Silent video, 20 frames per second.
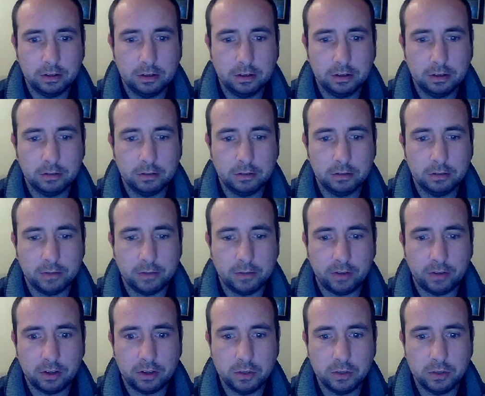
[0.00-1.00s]
refer
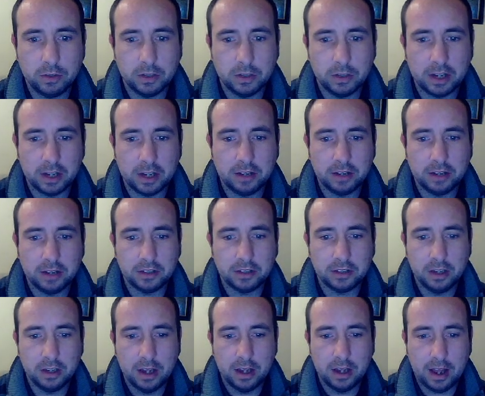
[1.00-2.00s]
to it as
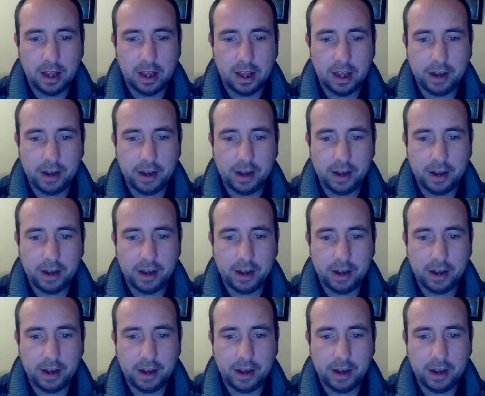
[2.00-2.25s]
an